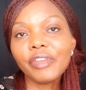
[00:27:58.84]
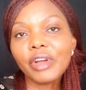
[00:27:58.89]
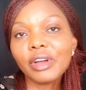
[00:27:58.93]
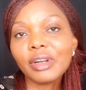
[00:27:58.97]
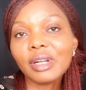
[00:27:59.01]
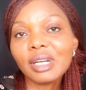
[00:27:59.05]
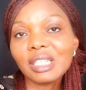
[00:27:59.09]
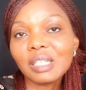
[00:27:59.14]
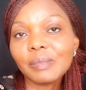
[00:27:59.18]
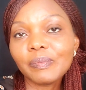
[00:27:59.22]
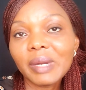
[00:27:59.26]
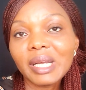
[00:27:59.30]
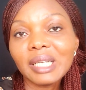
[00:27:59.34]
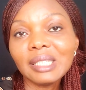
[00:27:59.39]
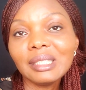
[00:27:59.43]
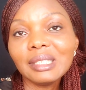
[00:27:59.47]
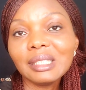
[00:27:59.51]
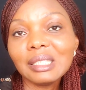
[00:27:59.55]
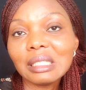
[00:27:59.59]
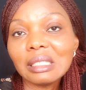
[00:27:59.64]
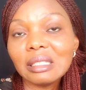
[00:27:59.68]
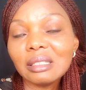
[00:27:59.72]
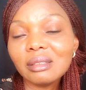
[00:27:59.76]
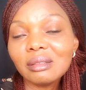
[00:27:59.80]
other
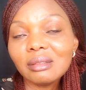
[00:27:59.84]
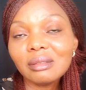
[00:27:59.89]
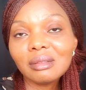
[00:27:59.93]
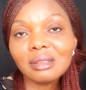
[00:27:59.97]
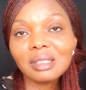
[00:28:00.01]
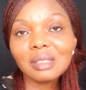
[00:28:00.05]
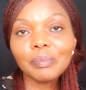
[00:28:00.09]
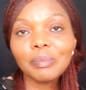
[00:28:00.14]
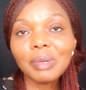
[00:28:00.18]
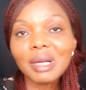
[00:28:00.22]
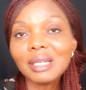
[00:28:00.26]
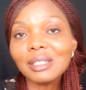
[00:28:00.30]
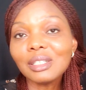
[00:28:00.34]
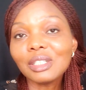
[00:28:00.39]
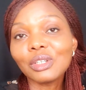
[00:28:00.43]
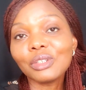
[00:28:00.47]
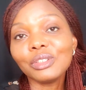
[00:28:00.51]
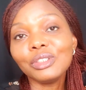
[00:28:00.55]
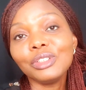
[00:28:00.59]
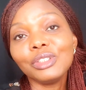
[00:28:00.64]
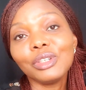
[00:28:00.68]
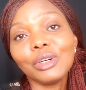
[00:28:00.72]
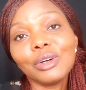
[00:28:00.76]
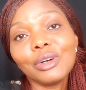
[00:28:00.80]
spending depends
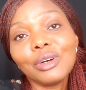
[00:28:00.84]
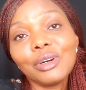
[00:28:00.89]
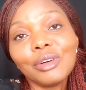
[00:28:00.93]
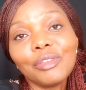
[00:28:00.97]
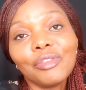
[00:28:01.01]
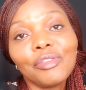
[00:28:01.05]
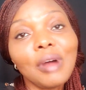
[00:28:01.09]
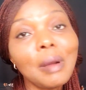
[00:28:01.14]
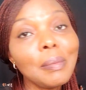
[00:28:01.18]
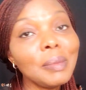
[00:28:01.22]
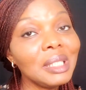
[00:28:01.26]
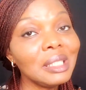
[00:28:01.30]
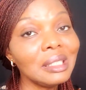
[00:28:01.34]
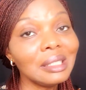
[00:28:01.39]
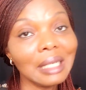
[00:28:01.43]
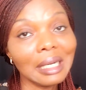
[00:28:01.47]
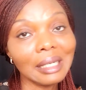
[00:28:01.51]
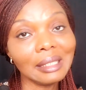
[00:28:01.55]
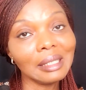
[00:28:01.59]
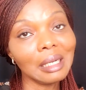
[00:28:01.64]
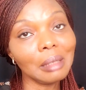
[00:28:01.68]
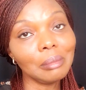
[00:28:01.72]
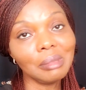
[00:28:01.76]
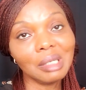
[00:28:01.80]
on your family
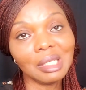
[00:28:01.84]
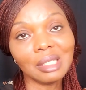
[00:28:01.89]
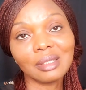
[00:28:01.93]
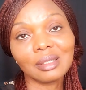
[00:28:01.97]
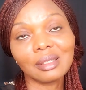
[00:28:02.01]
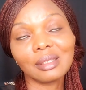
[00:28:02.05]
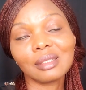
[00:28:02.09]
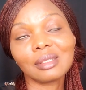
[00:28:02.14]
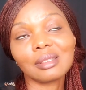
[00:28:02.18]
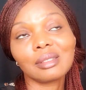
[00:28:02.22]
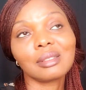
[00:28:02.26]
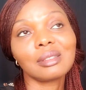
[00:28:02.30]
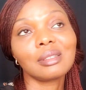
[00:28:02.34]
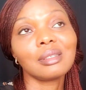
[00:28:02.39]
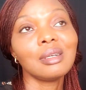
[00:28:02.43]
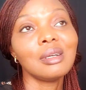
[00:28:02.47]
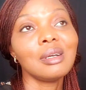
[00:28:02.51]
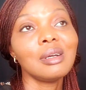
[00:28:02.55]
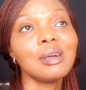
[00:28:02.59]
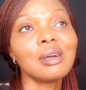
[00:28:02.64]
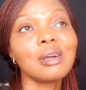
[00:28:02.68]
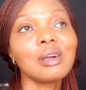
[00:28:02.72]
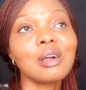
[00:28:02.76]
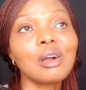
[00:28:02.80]
dynamics.
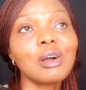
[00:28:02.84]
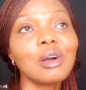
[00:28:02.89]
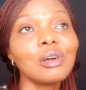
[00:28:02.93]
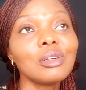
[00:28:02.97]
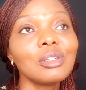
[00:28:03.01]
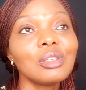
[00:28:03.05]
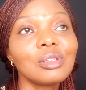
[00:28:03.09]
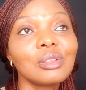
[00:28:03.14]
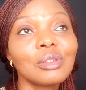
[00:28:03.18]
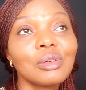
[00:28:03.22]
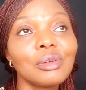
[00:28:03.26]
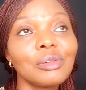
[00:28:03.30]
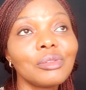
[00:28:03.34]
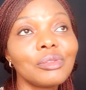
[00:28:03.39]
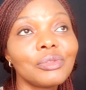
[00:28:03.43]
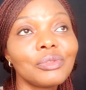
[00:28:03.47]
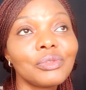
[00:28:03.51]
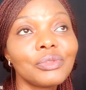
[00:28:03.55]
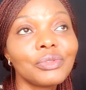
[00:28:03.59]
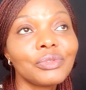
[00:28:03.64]
Cost of